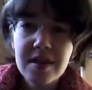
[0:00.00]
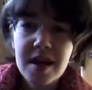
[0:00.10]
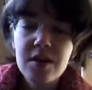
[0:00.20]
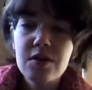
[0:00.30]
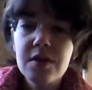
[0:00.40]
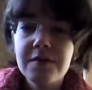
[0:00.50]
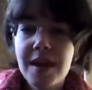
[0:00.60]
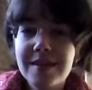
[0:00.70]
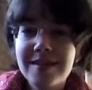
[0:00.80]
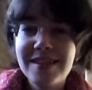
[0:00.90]
I don't know if
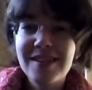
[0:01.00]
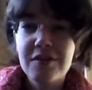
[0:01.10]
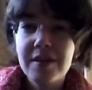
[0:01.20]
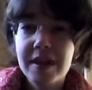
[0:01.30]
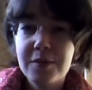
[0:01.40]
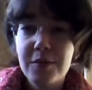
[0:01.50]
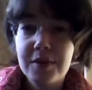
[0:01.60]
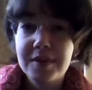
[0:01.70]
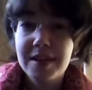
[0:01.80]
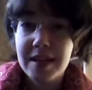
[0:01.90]
that's the correct
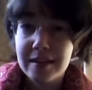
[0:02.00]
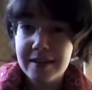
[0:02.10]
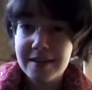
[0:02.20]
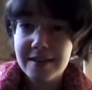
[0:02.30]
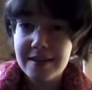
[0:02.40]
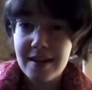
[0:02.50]
word in English.